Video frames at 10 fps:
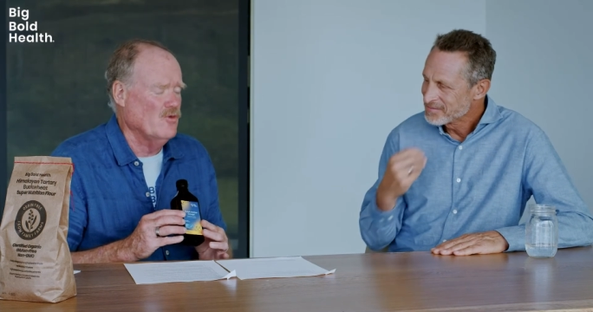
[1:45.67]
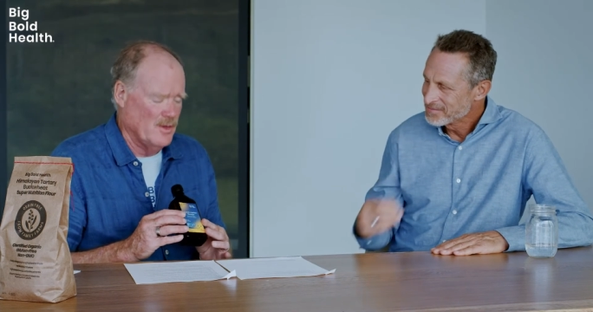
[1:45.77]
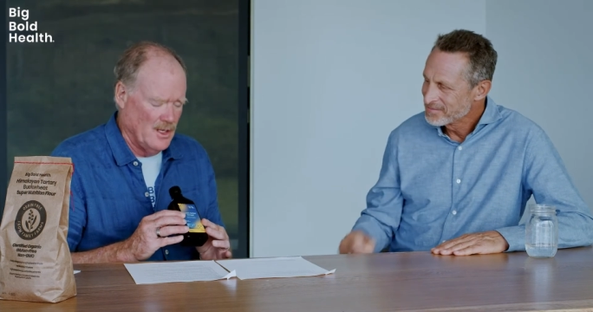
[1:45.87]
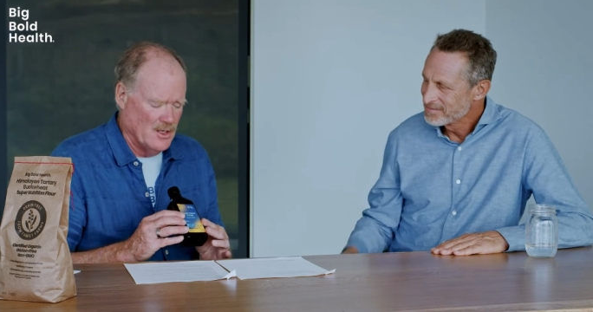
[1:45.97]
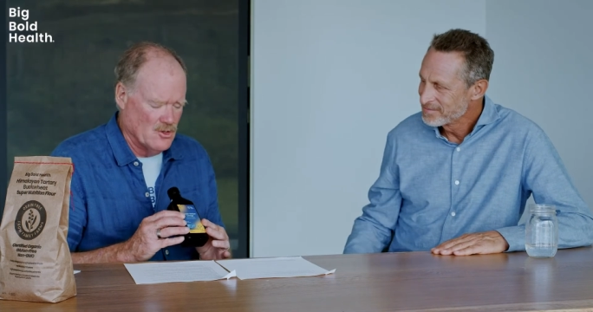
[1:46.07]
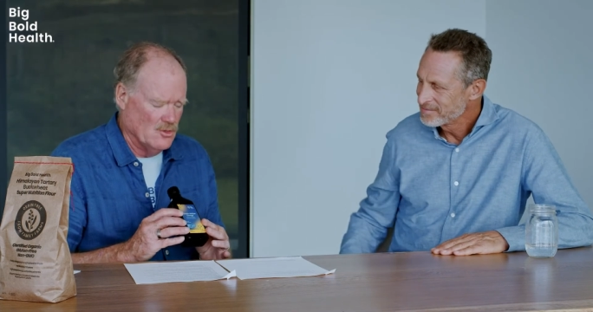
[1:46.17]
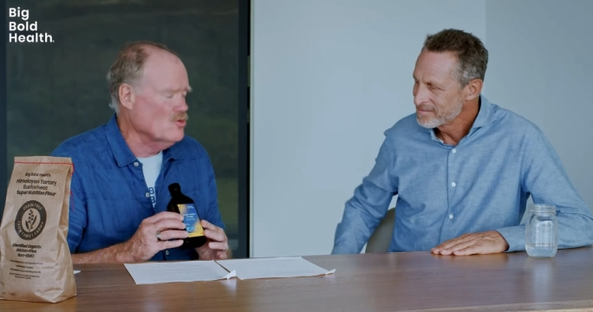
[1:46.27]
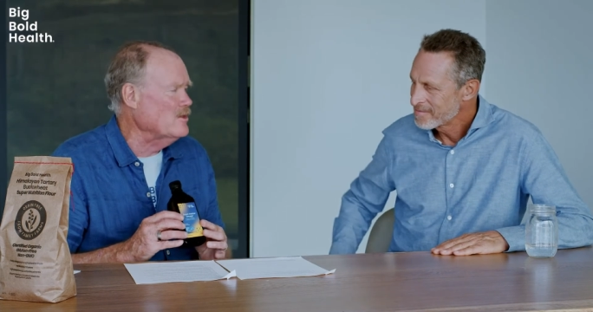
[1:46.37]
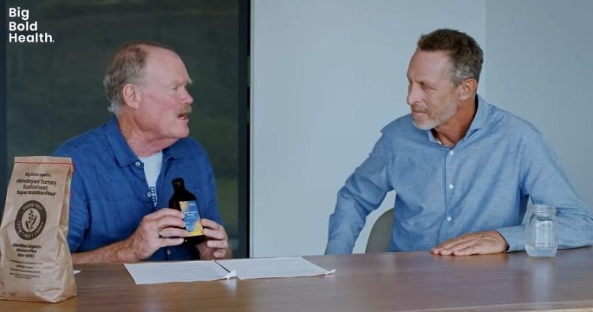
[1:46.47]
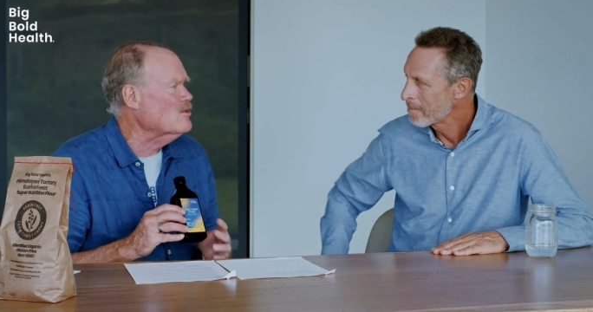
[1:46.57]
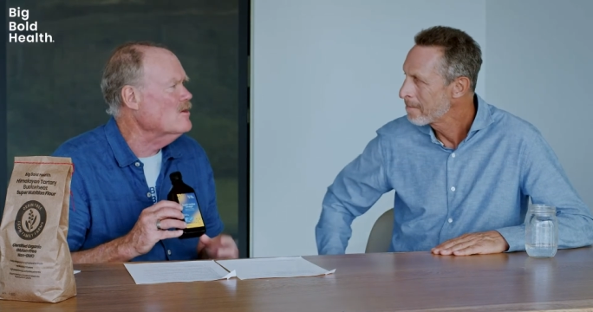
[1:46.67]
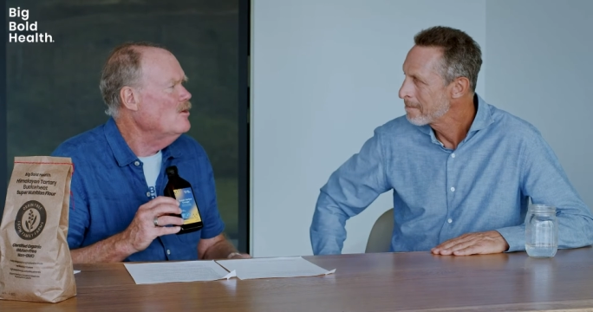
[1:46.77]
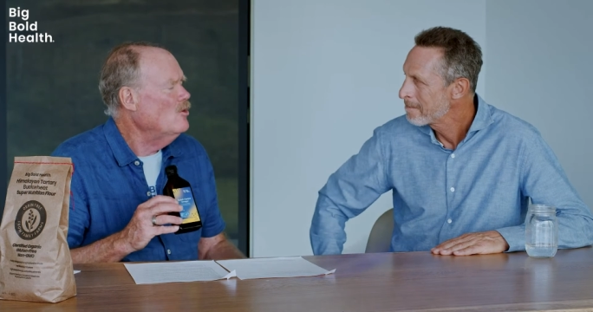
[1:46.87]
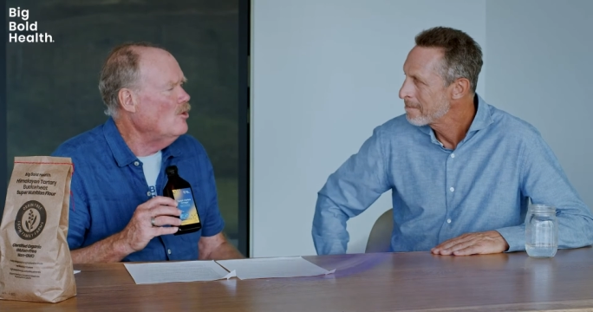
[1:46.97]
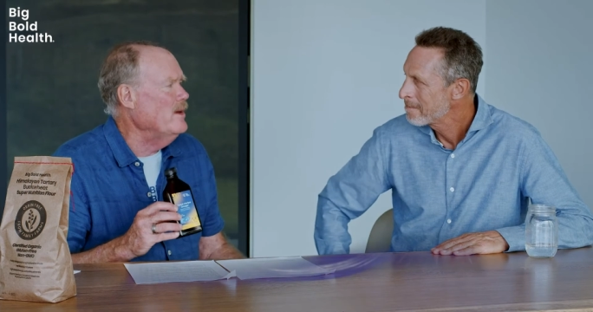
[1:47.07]
Speaker 1: formulation. Mm-hmm. So that's
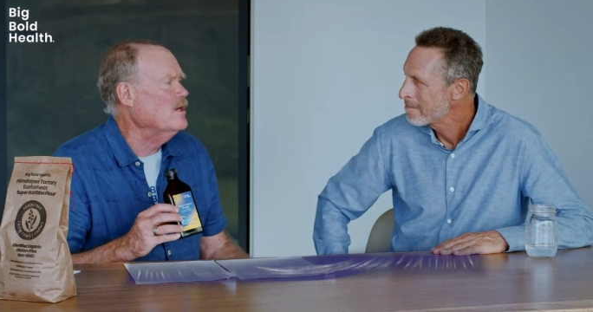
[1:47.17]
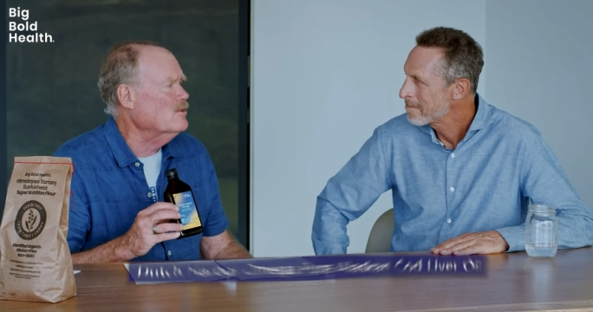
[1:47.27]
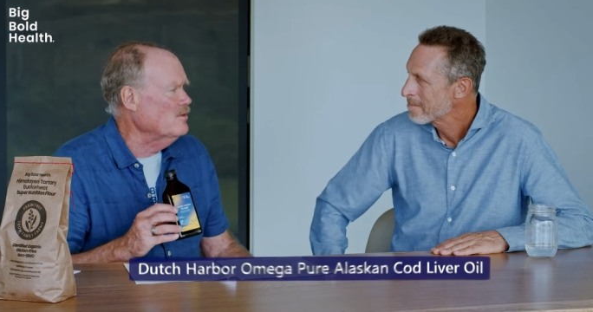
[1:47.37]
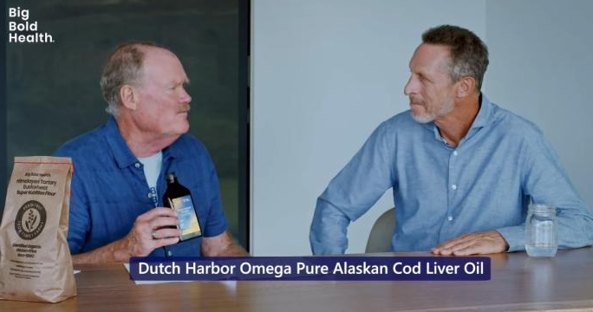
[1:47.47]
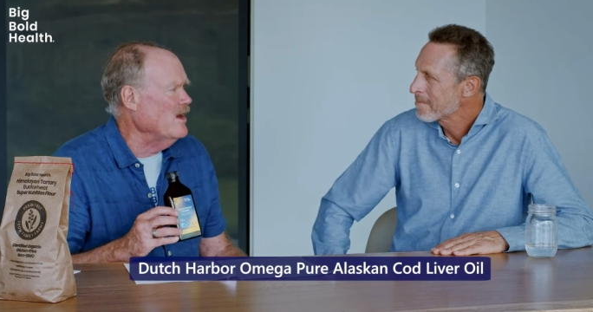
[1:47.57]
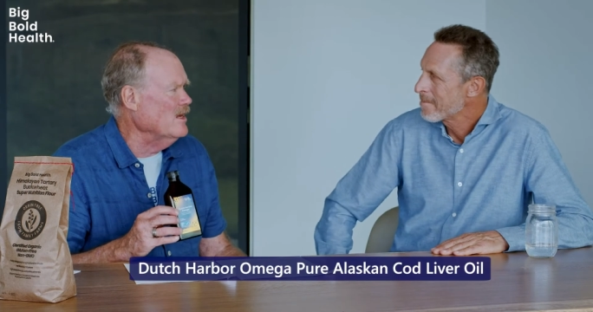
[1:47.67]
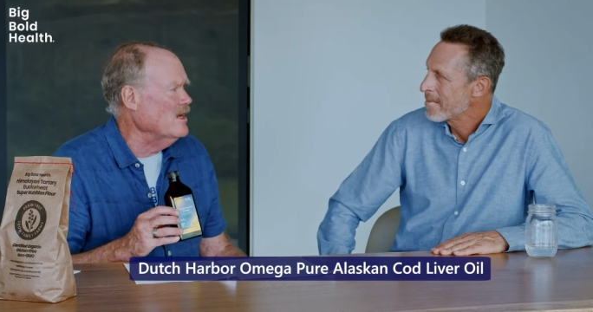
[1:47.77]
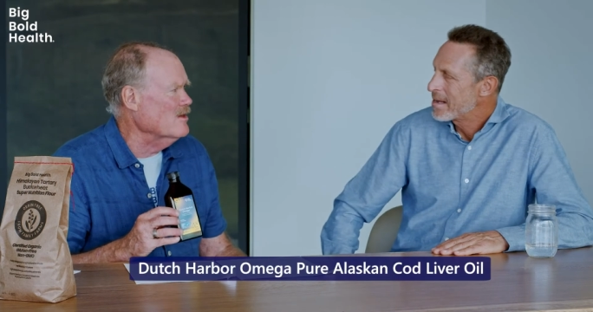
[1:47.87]
omega-3 fatty acids.